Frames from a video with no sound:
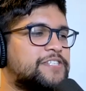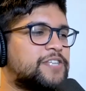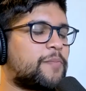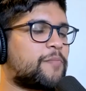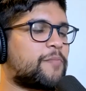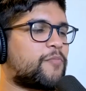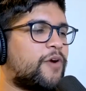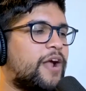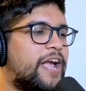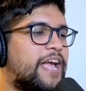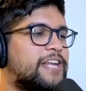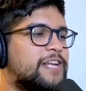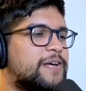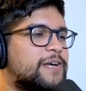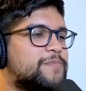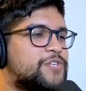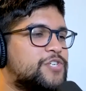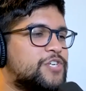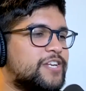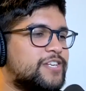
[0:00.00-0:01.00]
some
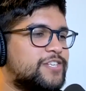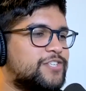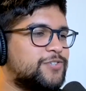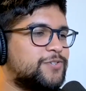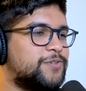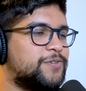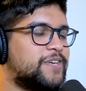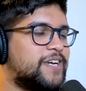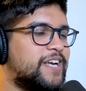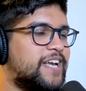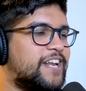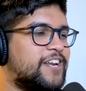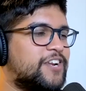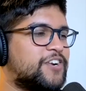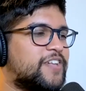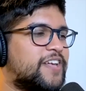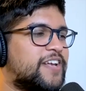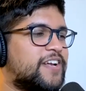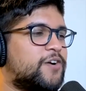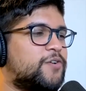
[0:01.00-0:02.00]
random shit too. And
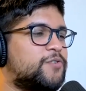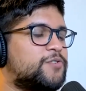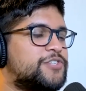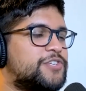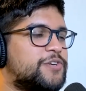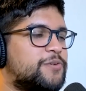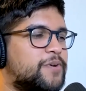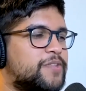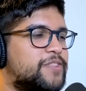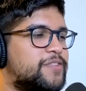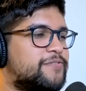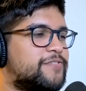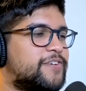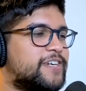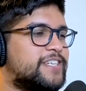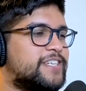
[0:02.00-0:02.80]
you're like, oh shit, what the fuck